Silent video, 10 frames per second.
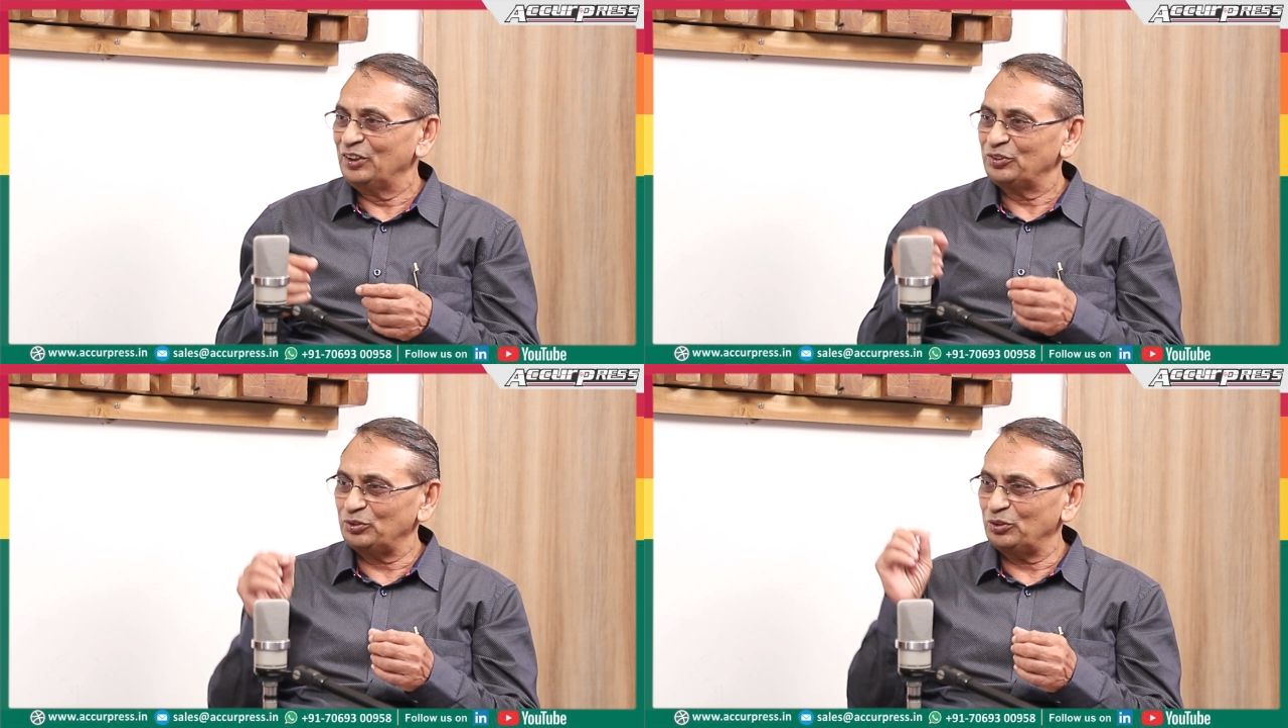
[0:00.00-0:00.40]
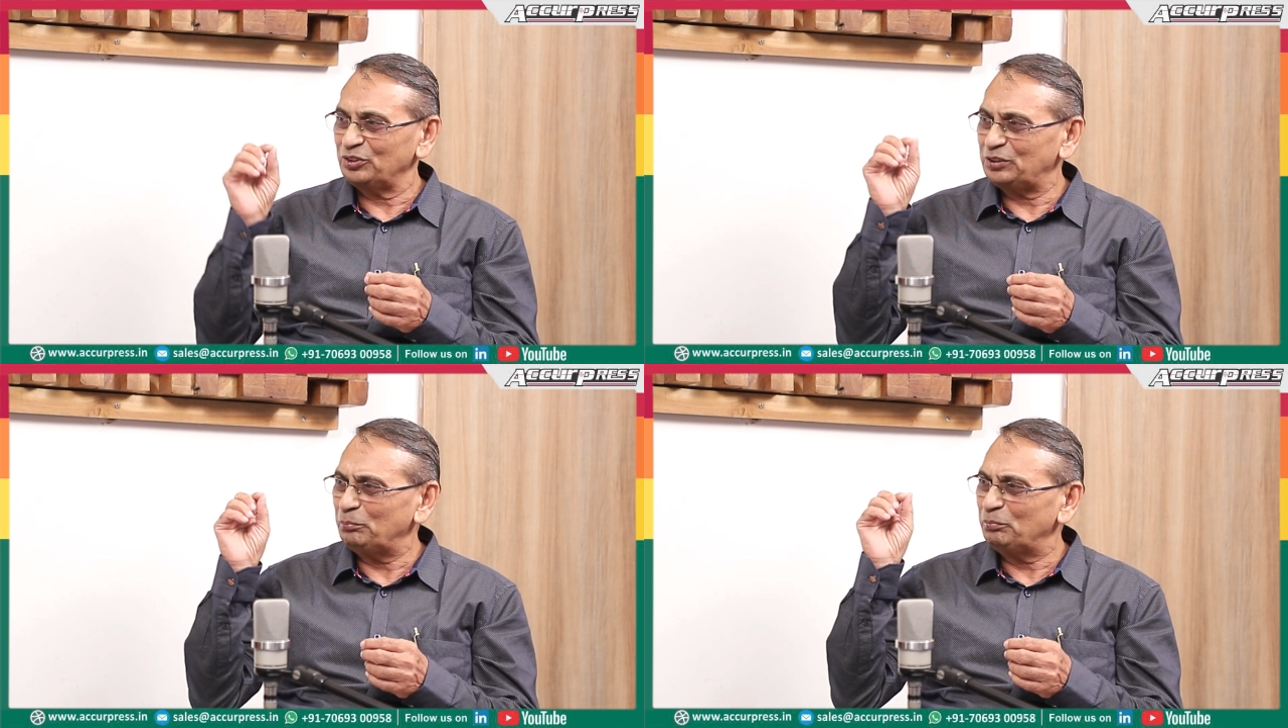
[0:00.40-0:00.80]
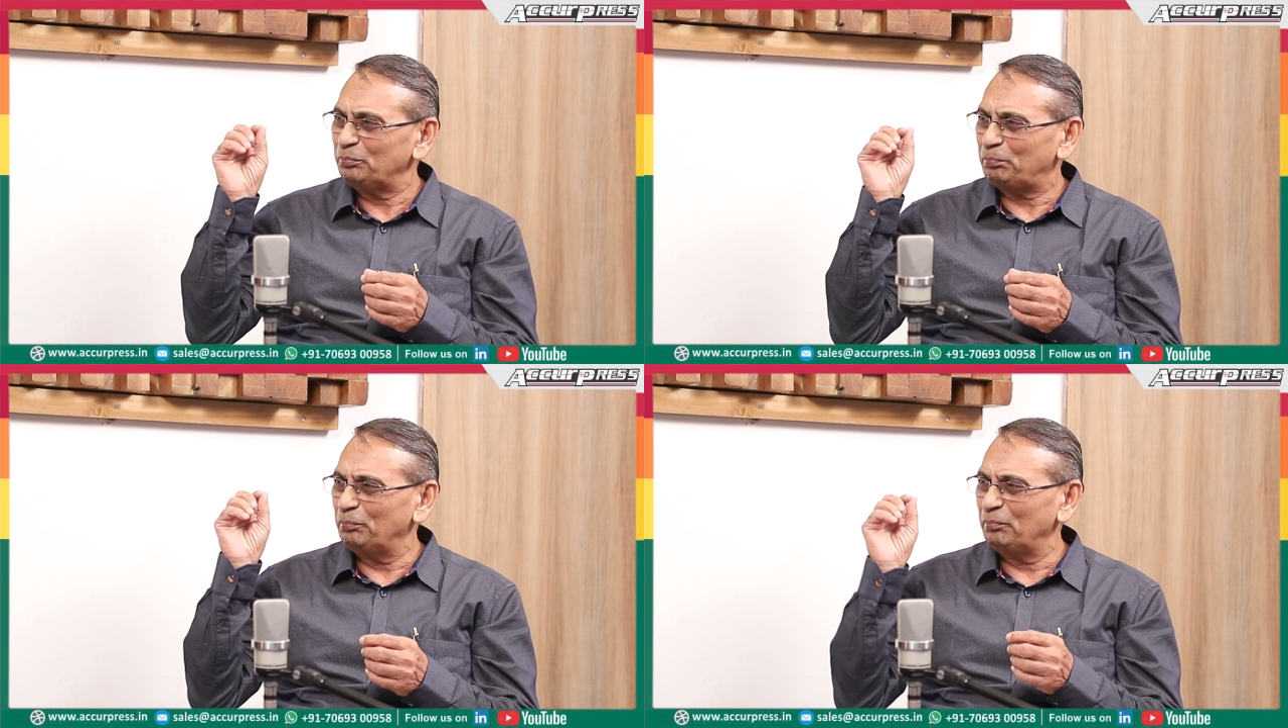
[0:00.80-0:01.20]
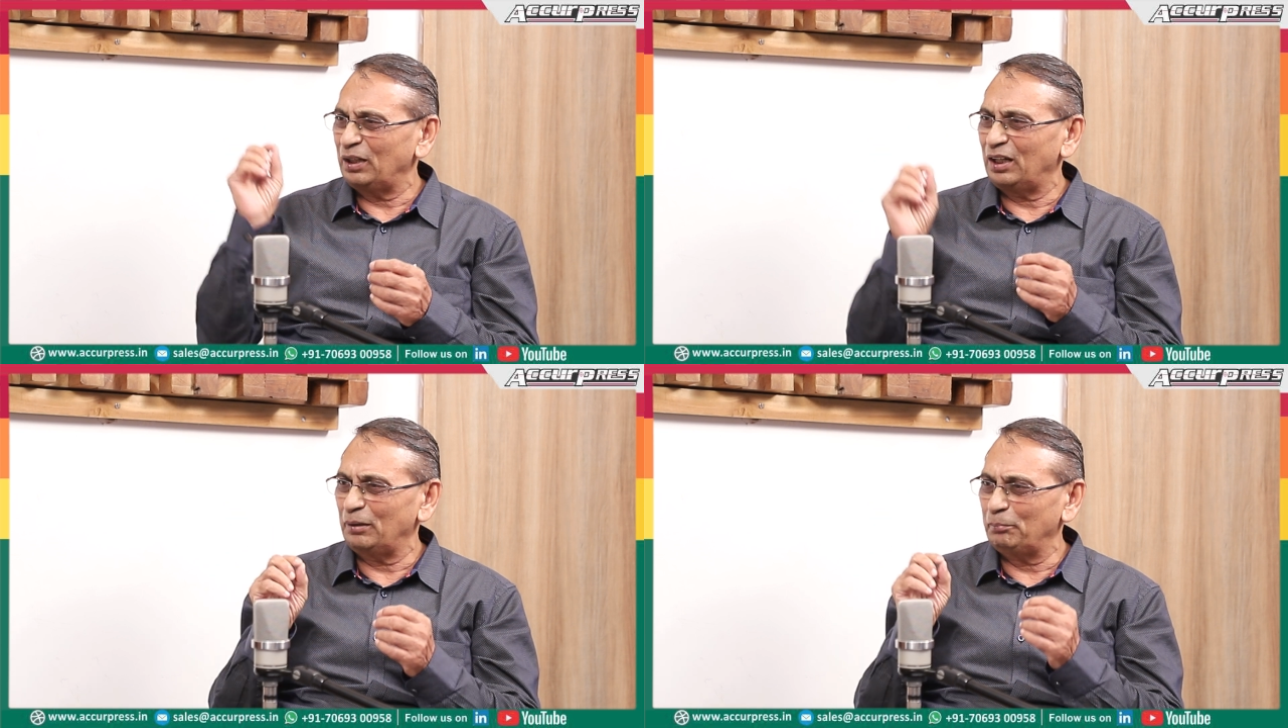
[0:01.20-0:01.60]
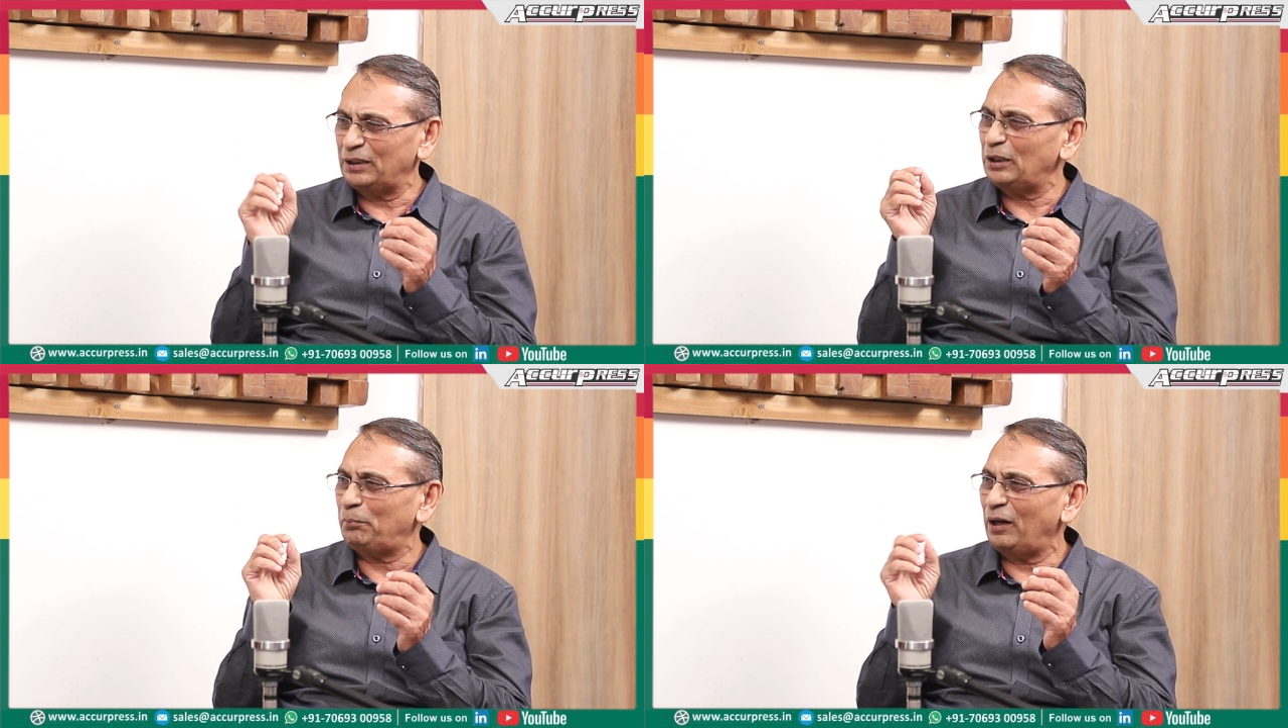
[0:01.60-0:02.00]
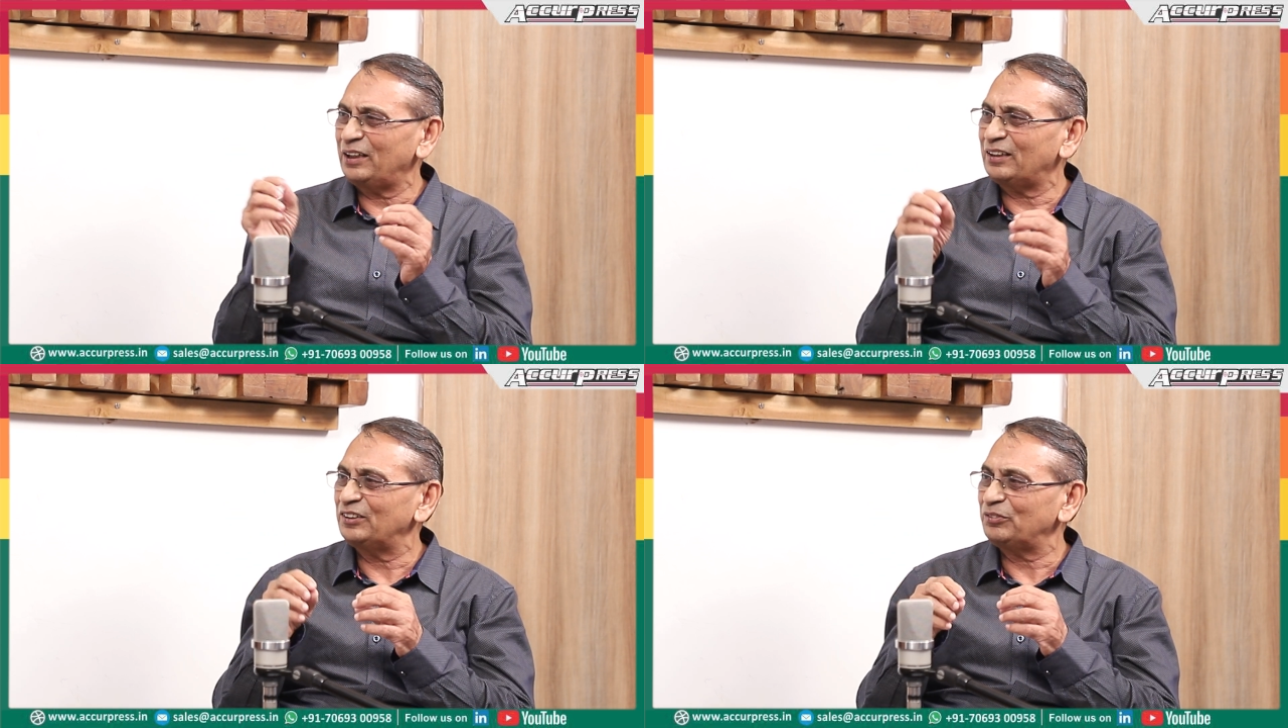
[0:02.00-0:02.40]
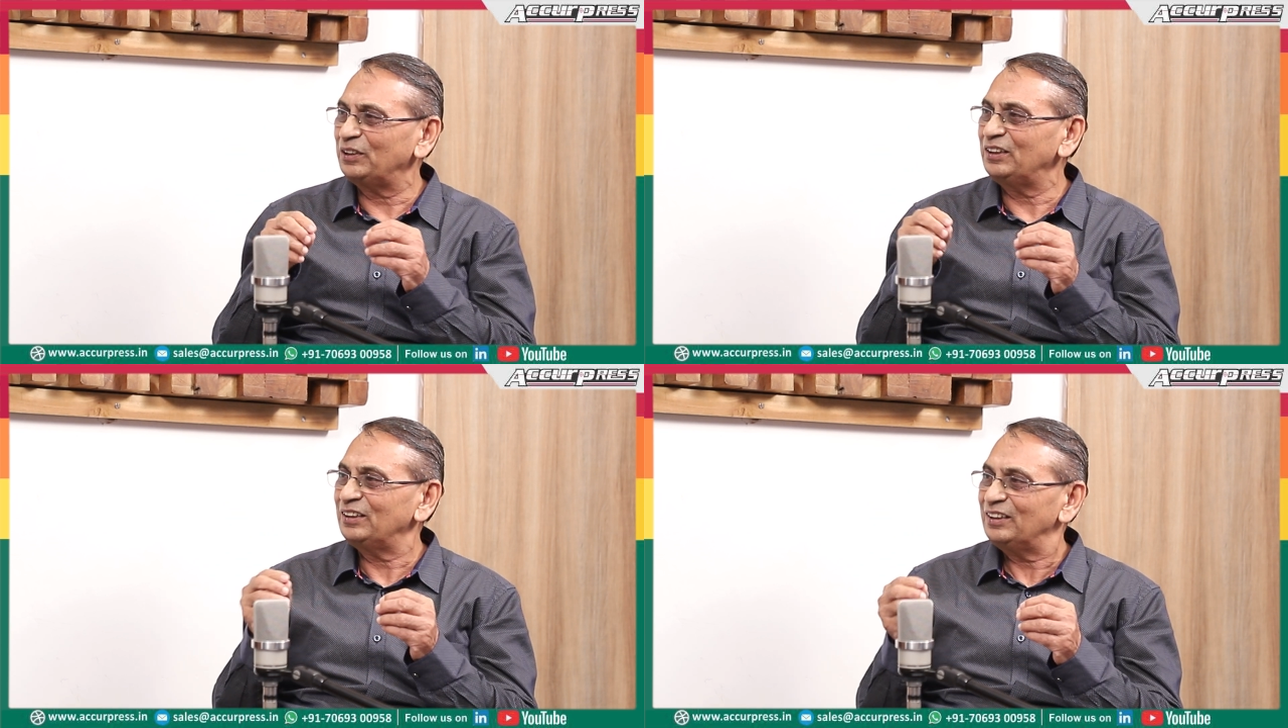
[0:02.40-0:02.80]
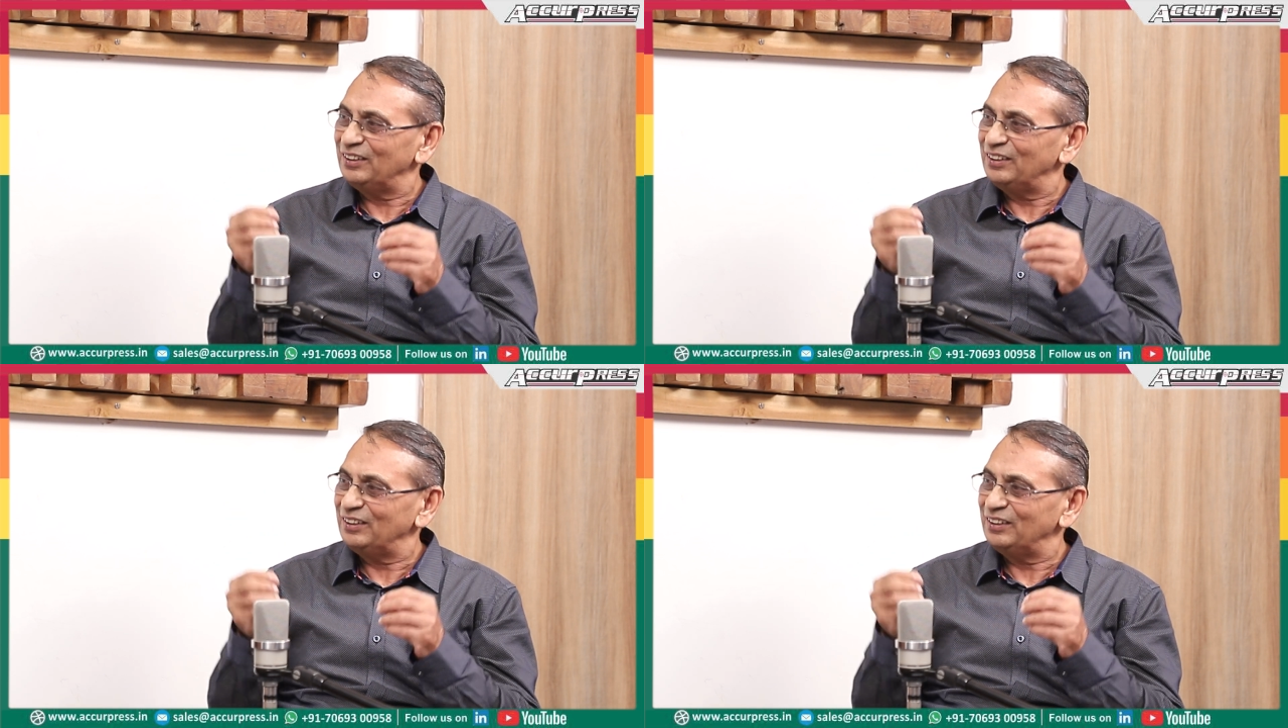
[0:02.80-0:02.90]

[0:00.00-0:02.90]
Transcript: So some metal particles will